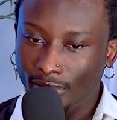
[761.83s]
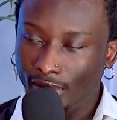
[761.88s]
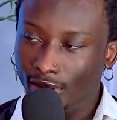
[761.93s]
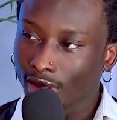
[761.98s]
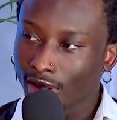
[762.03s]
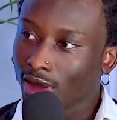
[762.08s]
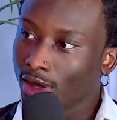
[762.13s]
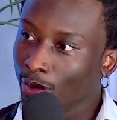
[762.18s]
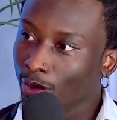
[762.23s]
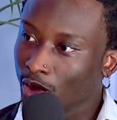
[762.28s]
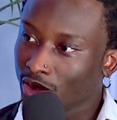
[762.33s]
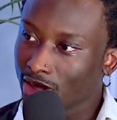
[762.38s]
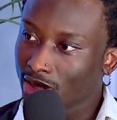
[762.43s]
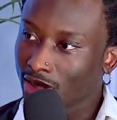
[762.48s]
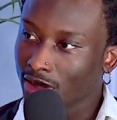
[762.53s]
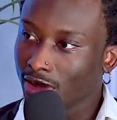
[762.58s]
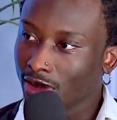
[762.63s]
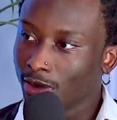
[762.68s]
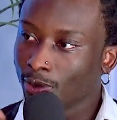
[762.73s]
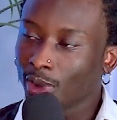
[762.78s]
the
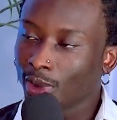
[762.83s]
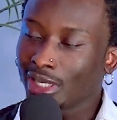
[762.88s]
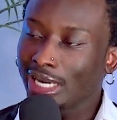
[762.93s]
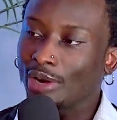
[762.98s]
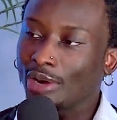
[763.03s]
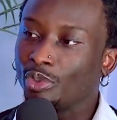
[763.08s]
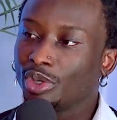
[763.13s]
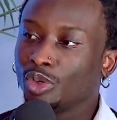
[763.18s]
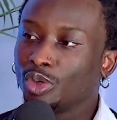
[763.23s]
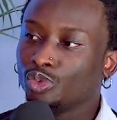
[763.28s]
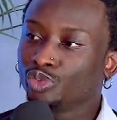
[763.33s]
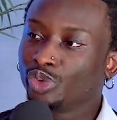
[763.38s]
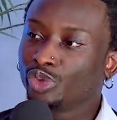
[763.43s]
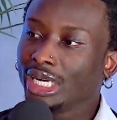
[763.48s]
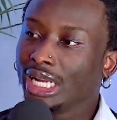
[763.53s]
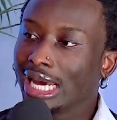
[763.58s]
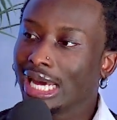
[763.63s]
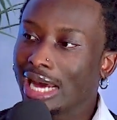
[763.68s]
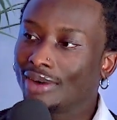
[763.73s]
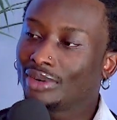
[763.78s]
musical, but like we don't
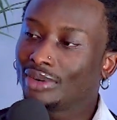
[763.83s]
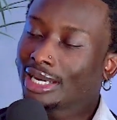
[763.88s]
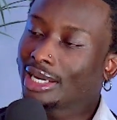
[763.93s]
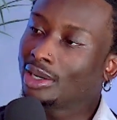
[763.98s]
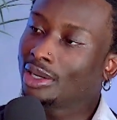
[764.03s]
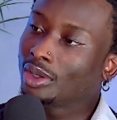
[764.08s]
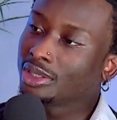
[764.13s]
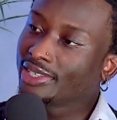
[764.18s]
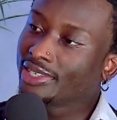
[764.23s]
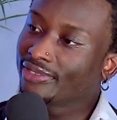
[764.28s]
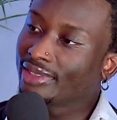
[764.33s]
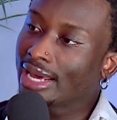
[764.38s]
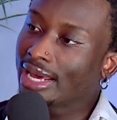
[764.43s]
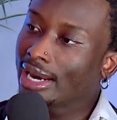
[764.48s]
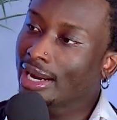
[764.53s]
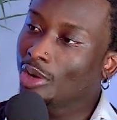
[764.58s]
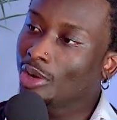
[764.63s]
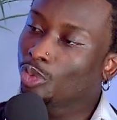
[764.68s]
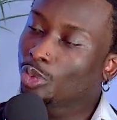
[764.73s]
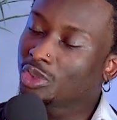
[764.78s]
really have like a lot of that.
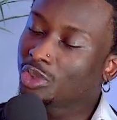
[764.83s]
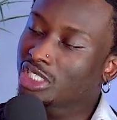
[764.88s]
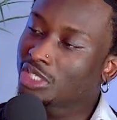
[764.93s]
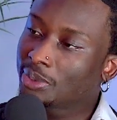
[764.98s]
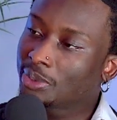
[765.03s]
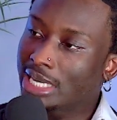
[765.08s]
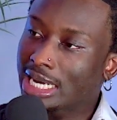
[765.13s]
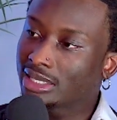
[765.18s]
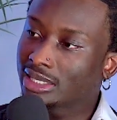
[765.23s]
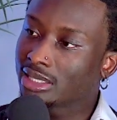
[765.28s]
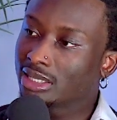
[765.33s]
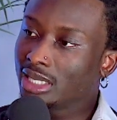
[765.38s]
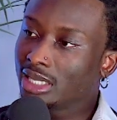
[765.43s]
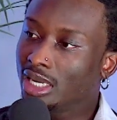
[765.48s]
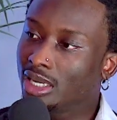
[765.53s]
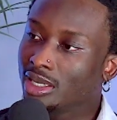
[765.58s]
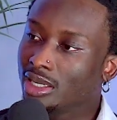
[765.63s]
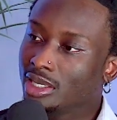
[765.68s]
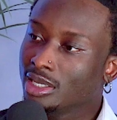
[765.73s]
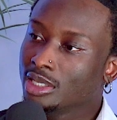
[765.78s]
And it would just be nice to see
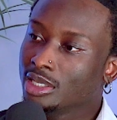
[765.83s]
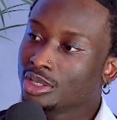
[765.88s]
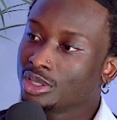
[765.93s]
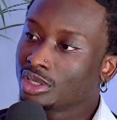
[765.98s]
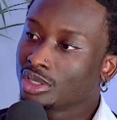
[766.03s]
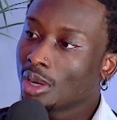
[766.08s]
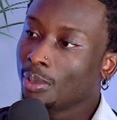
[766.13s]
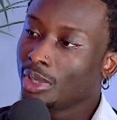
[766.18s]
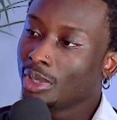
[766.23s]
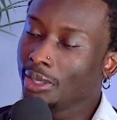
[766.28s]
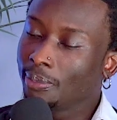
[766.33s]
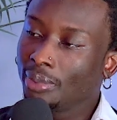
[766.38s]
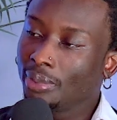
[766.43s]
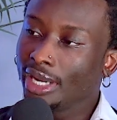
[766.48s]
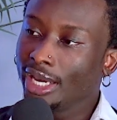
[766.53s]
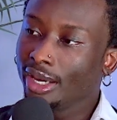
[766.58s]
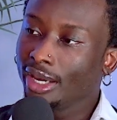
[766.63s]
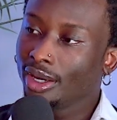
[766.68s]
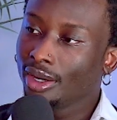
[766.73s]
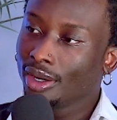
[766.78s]
somebody
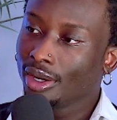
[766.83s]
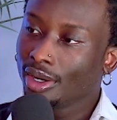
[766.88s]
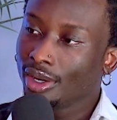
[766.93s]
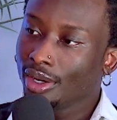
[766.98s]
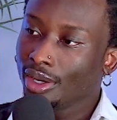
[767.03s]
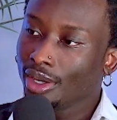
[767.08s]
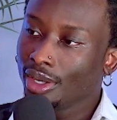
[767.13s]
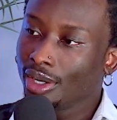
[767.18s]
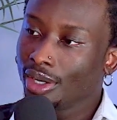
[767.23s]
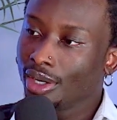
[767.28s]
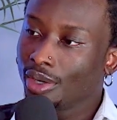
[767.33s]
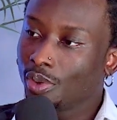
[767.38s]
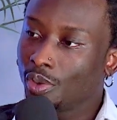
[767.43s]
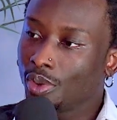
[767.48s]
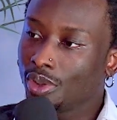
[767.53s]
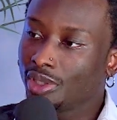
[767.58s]
play. You know, all of